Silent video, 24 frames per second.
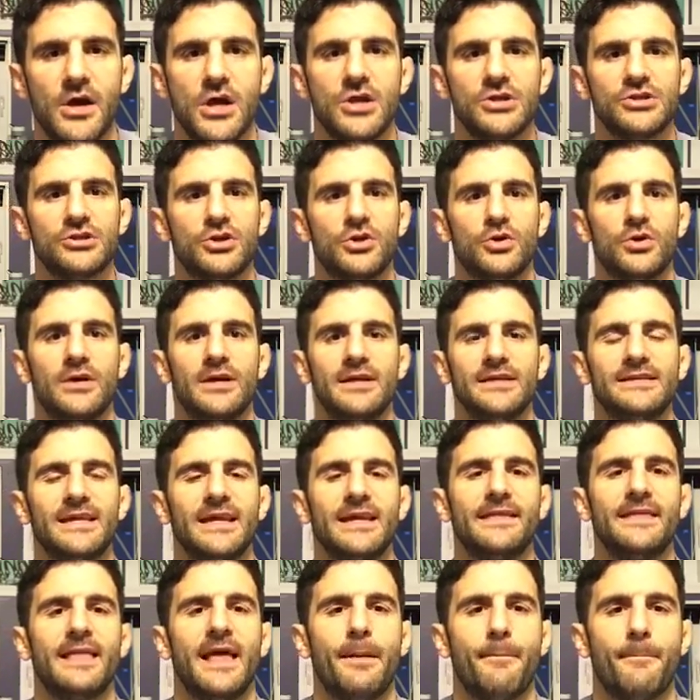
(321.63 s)
So
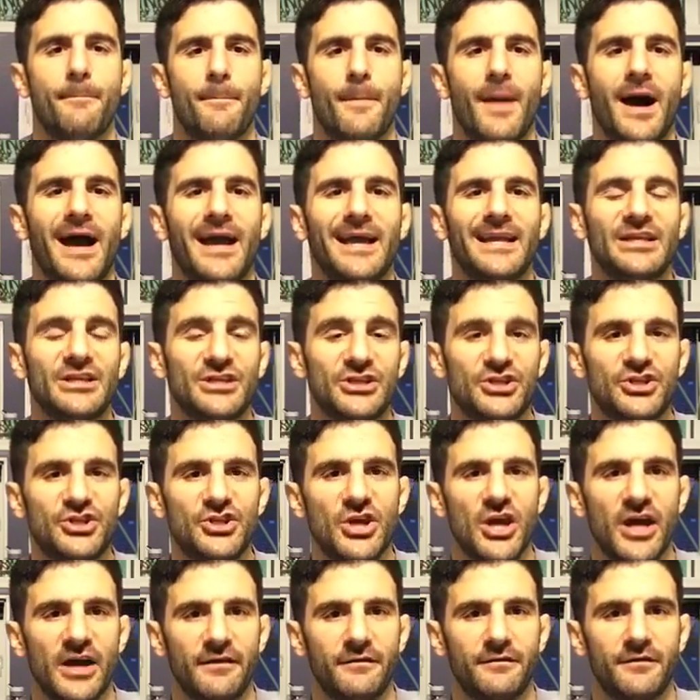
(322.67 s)
taking that mind
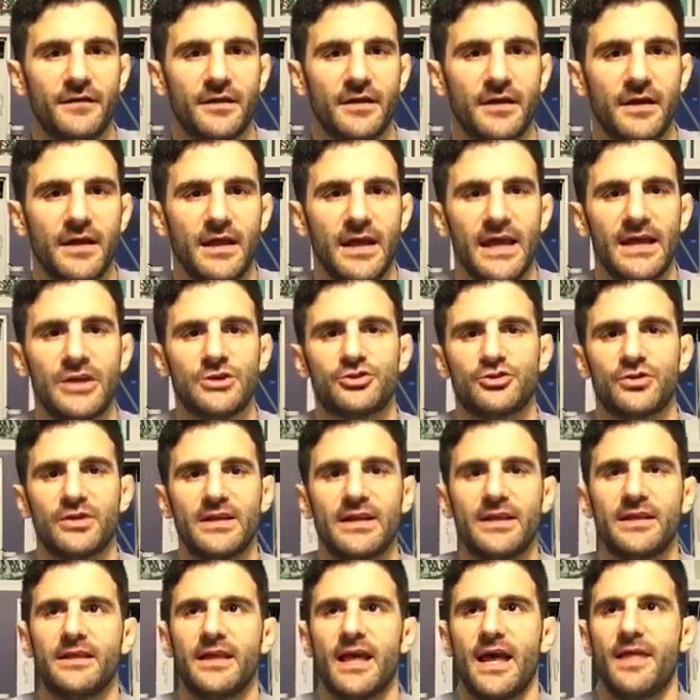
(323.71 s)
shift and
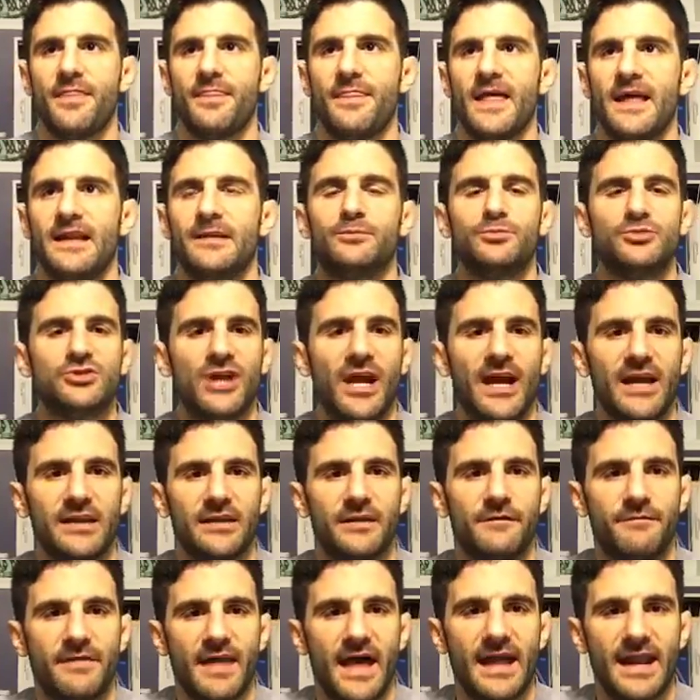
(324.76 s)
treating that that
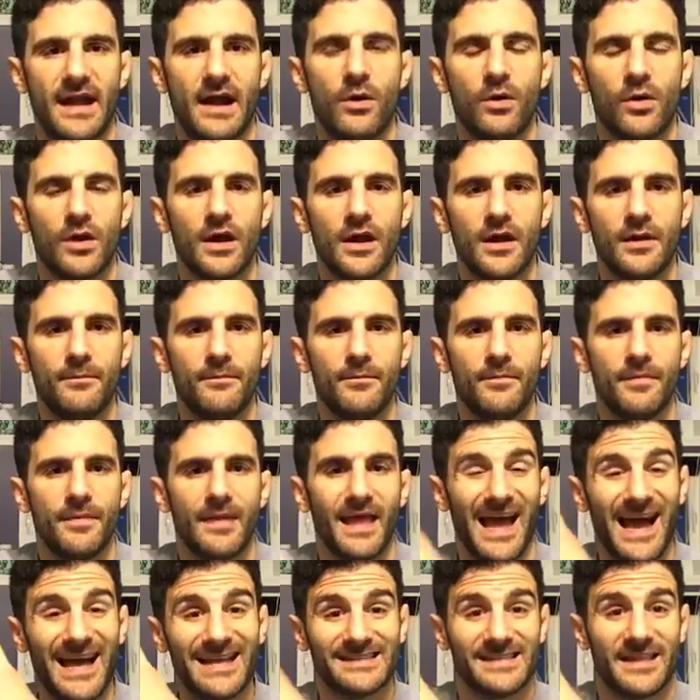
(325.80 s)
objective, that outcome
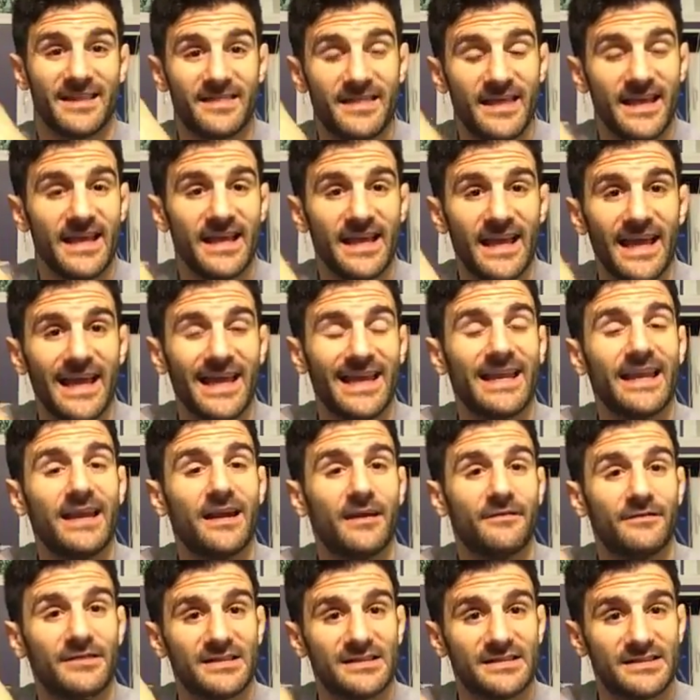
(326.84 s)
as a thing in and
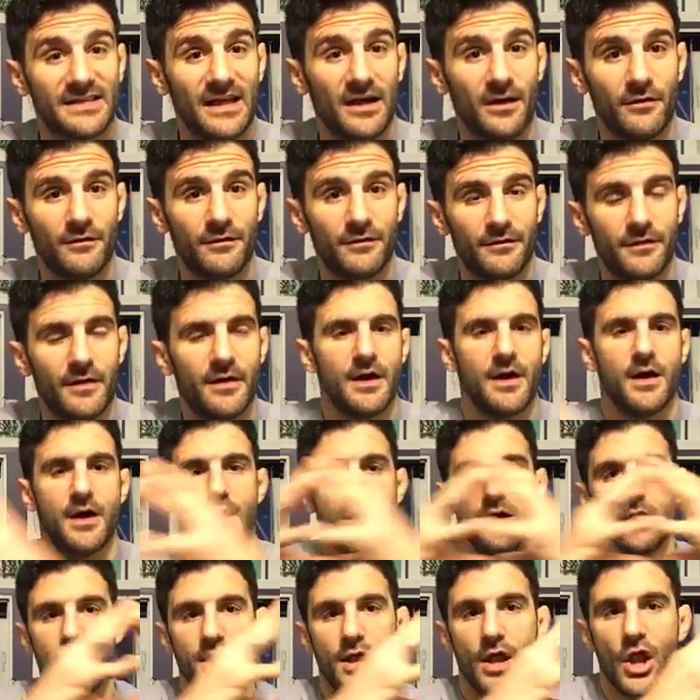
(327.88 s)
of itself,
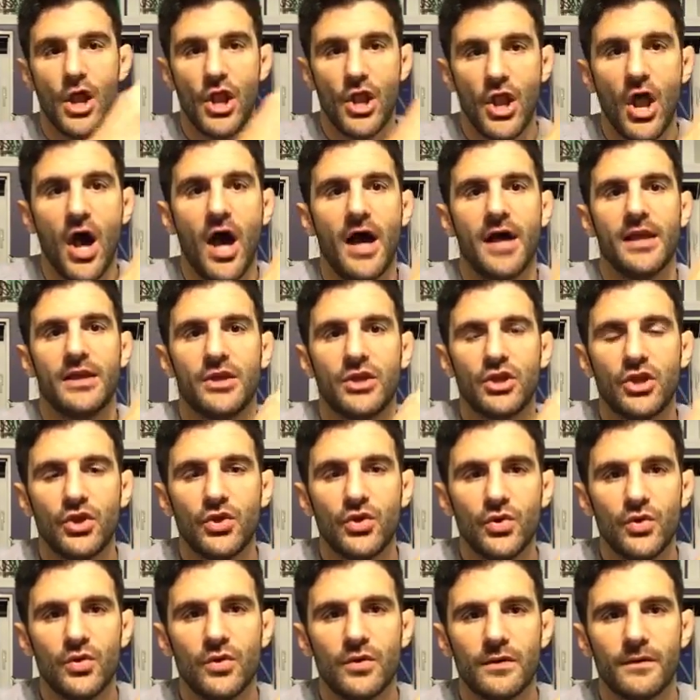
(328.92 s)
not
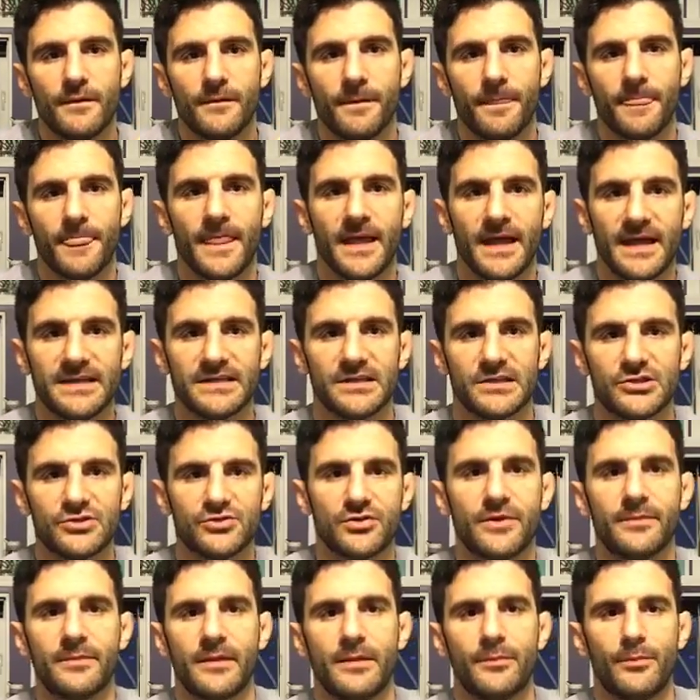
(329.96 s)
you, is
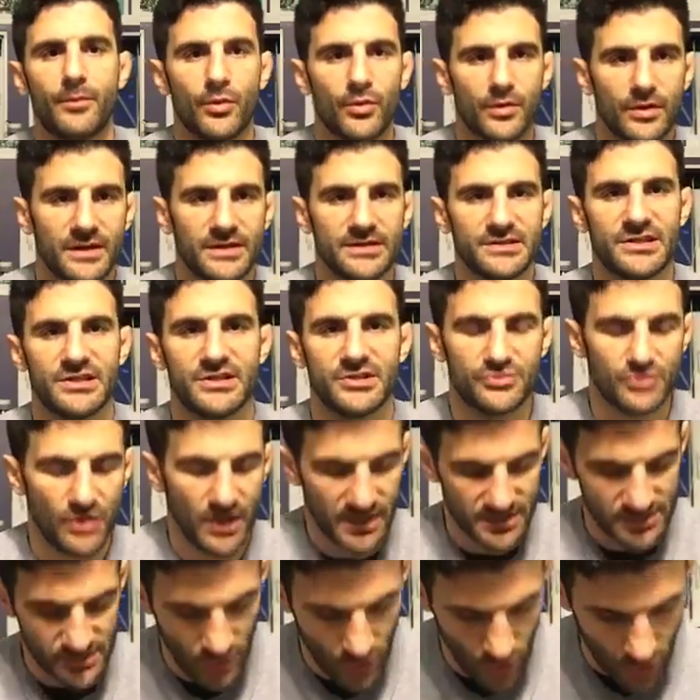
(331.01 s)
extremely important. And she
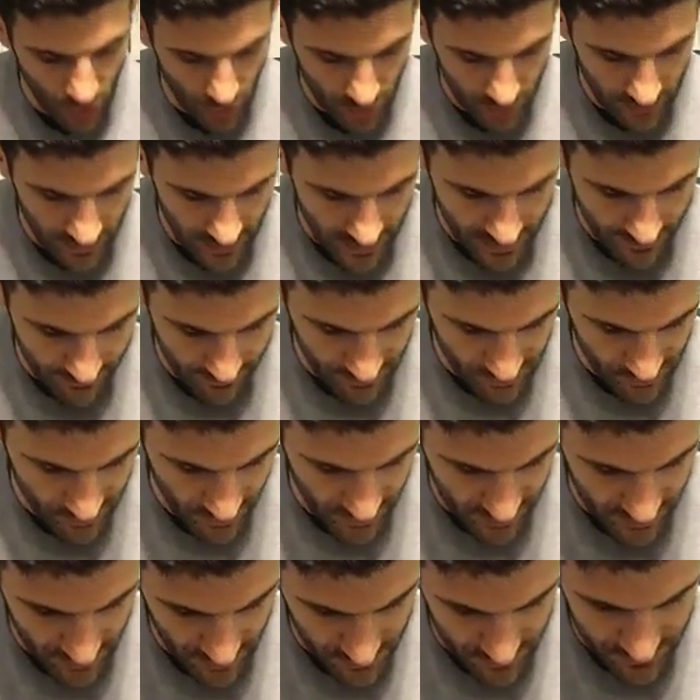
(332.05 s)
draws a hard line
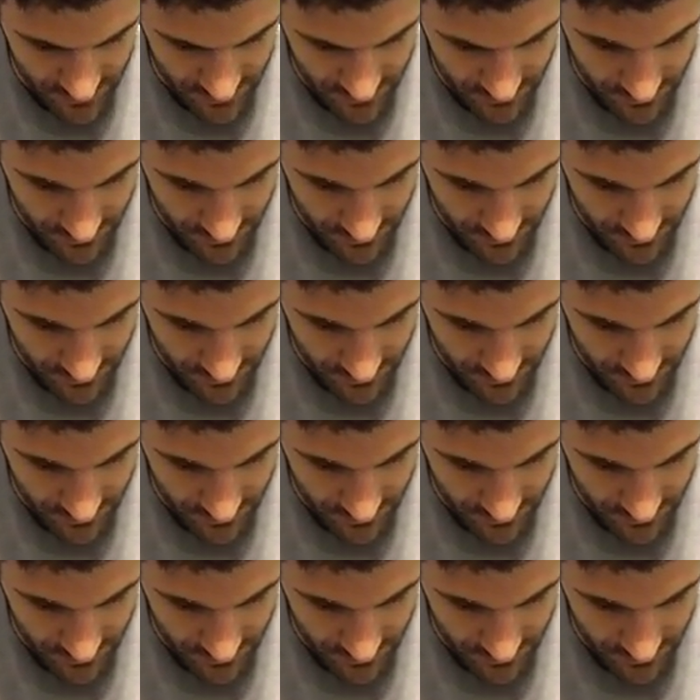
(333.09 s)
between those